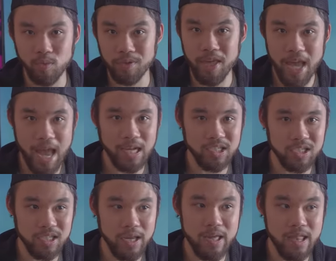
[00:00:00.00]
Were they
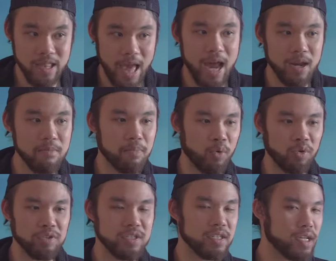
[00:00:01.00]
actually that
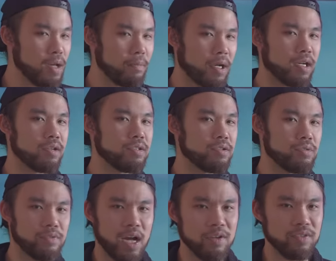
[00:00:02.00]
important to the Empire's
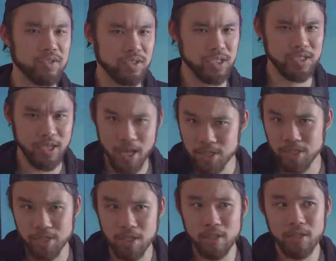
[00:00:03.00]
survival and
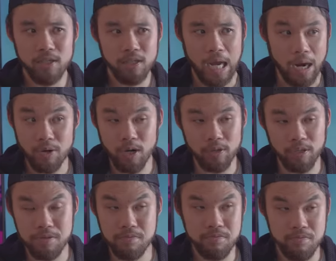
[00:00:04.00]
success? I would
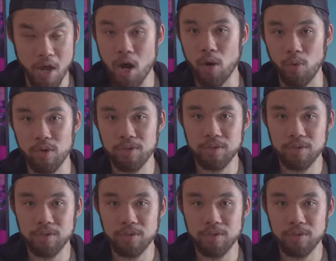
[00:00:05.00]
argue no.